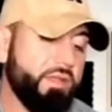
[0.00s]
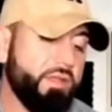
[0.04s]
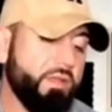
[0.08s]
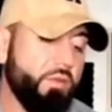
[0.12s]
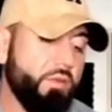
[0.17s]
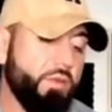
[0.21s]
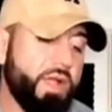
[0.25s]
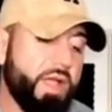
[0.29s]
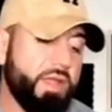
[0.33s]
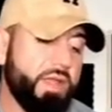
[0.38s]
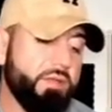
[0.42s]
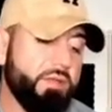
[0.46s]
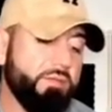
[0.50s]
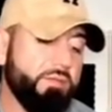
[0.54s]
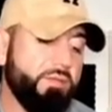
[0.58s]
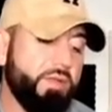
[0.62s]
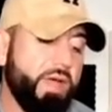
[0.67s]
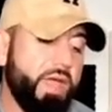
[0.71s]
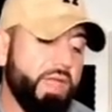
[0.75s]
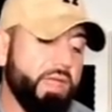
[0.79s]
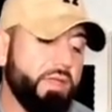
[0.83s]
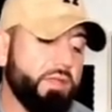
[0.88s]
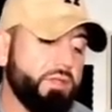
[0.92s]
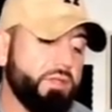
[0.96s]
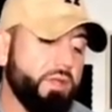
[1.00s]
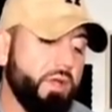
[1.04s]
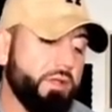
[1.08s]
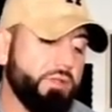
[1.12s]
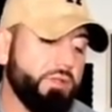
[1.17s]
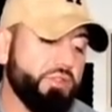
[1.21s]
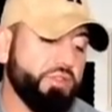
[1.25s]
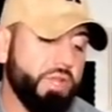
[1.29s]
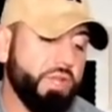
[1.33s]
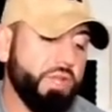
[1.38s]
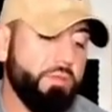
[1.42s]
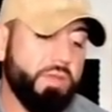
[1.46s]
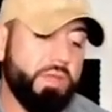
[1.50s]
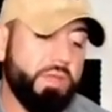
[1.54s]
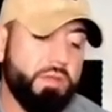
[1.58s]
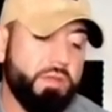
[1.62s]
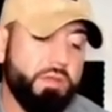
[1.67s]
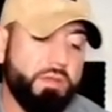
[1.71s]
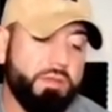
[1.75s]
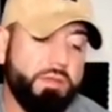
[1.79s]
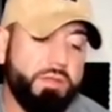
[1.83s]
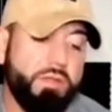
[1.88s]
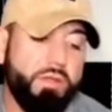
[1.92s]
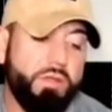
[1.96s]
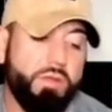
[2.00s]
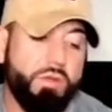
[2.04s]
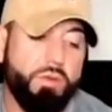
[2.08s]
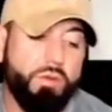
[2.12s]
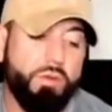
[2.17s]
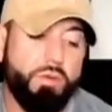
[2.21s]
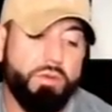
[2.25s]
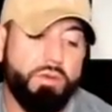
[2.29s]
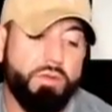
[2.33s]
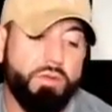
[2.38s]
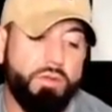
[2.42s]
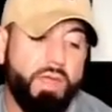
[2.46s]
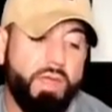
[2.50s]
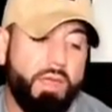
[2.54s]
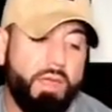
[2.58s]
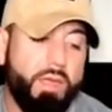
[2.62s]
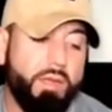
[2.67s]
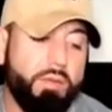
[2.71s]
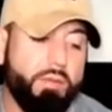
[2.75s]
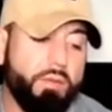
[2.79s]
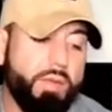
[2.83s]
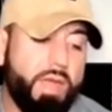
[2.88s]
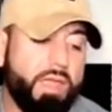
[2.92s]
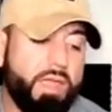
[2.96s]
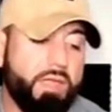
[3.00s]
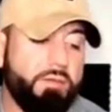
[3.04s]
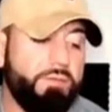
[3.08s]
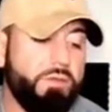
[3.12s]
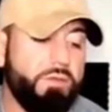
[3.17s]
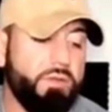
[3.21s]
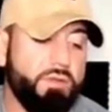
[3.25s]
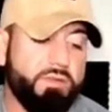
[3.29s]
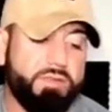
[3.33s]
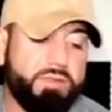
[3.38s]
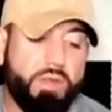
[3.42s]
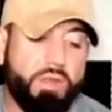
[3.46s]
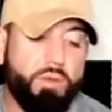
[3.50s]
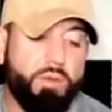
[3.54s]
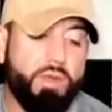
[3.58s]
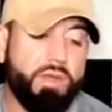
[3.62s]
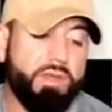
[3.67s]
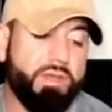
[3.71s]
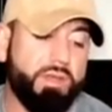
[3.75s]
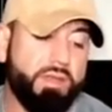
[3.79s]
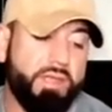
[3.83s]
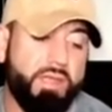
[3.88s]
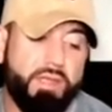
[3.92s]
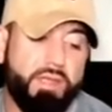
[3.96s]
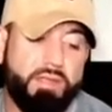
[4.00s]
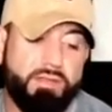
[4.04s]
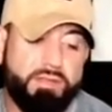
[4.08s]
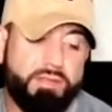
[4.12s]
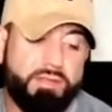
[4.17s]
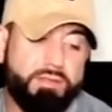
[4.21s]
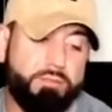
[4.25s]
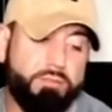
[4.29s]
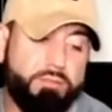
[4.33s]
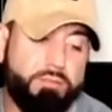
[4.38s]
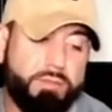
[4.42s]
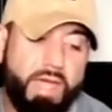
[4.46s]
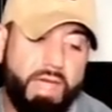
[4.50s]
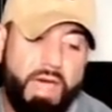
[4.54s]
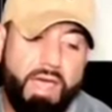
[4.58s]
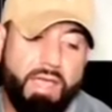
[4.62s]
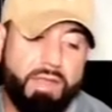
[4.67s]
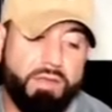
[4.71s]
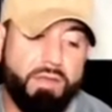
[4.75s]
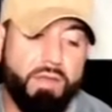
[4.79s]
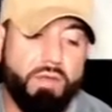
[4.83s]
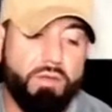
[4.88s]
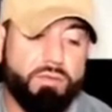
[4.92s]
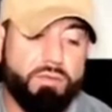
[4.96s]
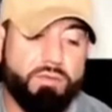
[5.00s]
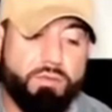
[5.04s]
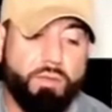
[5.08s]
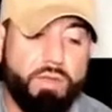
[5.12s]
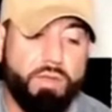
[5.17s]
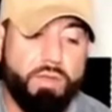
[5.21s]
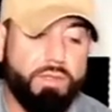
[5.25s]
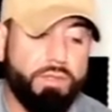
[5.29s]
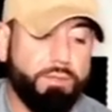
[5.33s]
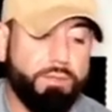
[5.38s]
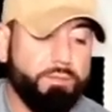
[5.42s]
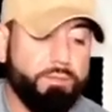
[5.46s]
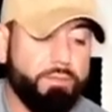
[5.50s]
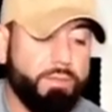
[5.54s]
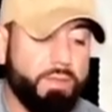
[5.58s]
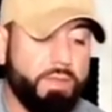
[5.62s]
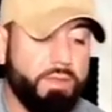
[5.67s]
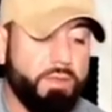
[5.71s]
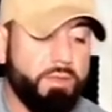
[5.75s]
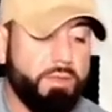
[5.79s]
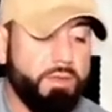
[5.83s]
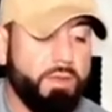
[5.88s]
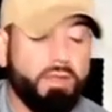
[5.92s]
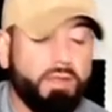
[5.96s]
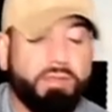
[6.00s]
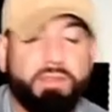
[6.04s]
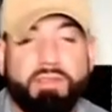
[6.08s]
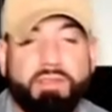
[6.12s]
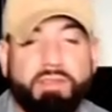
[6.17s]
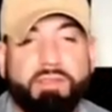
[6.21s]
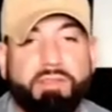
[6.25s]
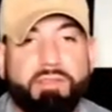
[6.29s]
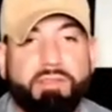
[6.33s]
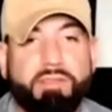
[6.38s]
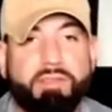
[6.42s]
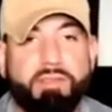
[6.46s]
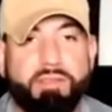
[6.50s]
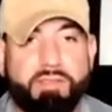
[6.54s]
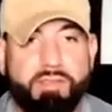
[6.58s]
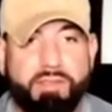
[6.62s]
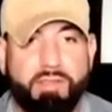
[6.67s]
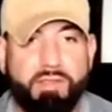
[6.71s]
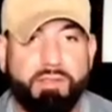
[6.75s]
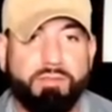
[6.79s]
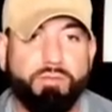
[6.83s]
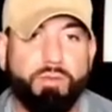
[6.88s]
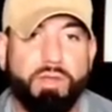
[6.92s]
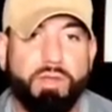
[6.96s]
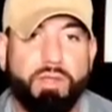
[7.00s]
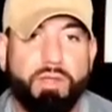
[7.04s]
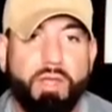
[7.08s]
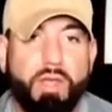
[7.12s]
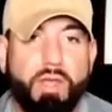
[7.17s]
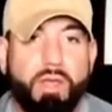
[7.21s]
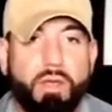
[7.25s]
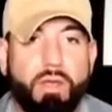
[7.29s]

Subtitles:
kind of like treatment do they like if someone is diagnosed with Huntington's disease, what